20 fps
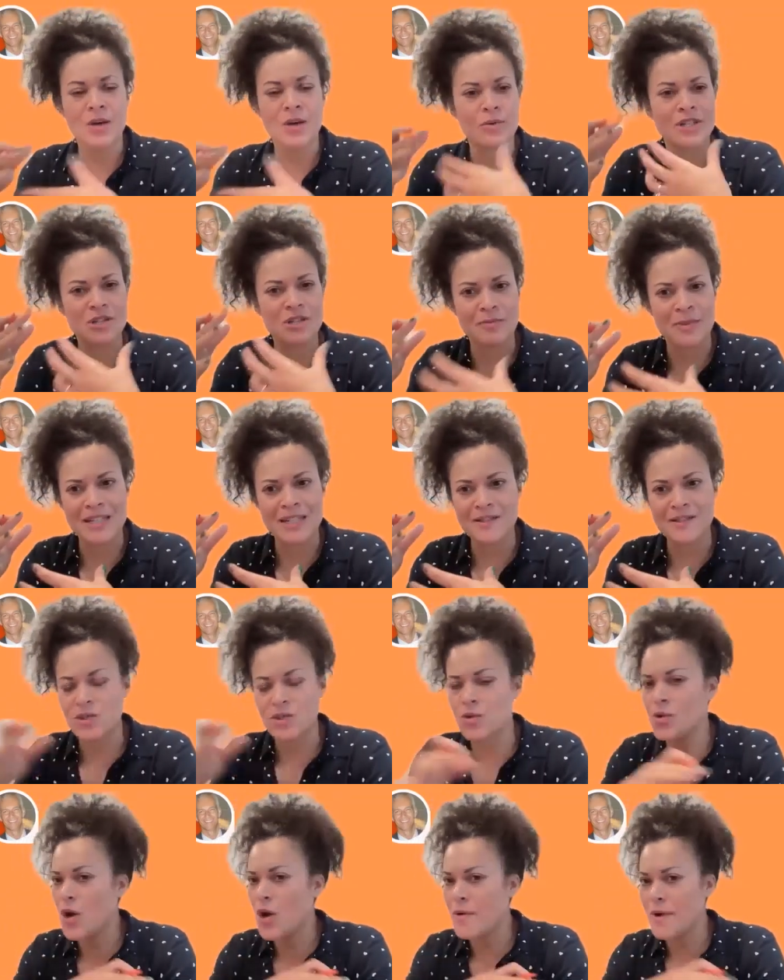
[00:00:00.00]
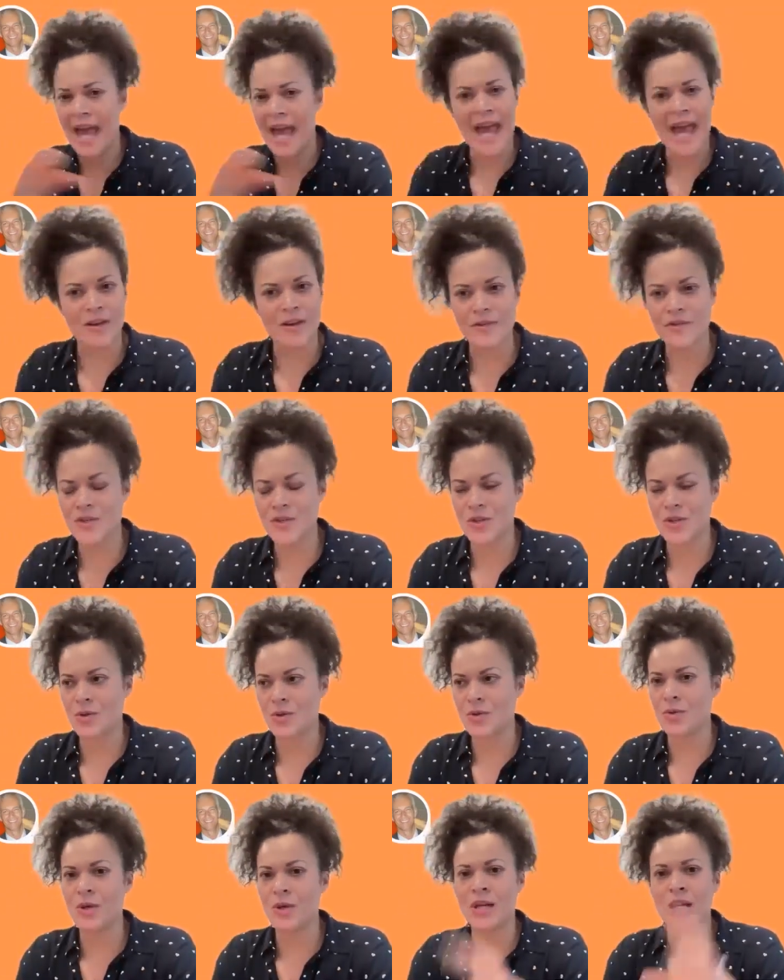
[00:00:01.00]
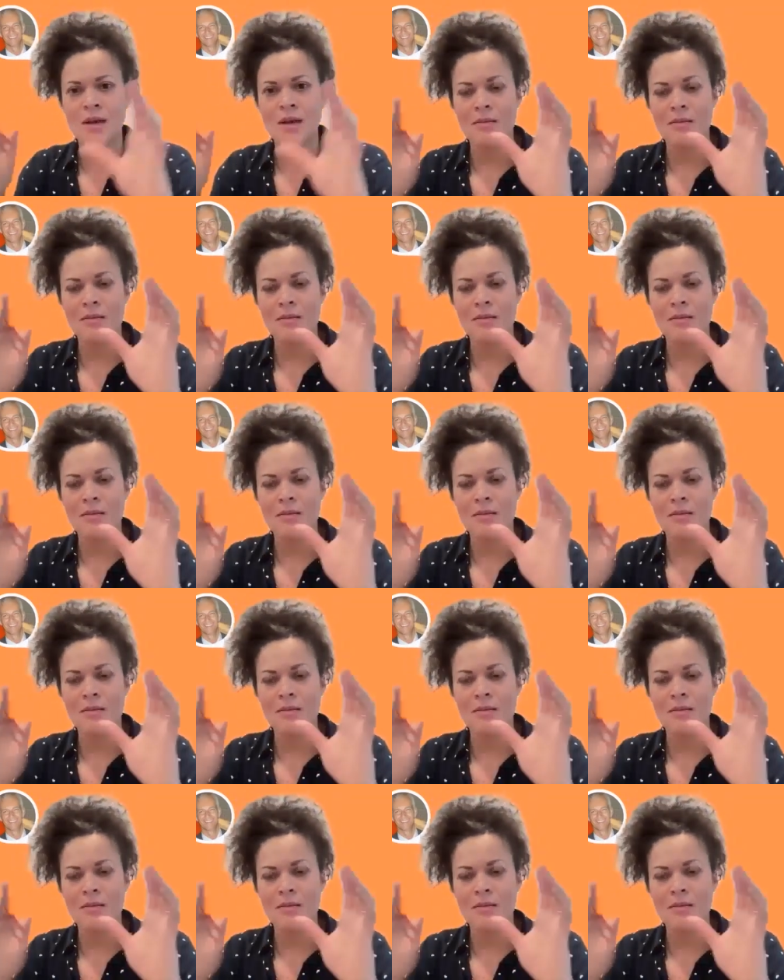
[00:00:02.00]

which means you don't have to